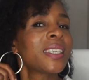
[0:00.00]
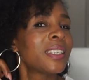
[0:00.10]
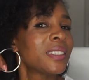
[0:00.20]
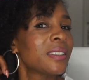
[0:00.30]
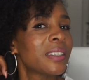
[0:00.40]
We're
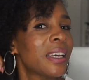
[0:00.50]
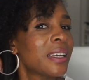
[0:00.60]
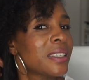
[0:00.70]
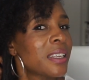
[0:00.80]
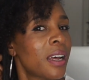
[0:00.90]
going to do
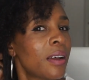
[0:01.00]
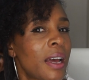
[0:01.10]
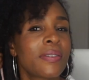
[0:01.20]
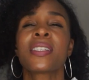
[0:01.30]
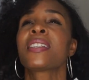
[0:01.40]
this, and I'll
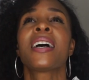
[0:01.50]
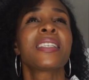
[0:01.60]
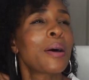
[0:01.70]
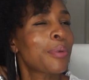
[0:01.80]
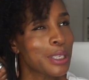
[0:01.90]
have to
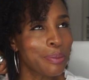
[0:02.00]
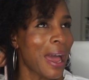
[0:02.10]
stand up because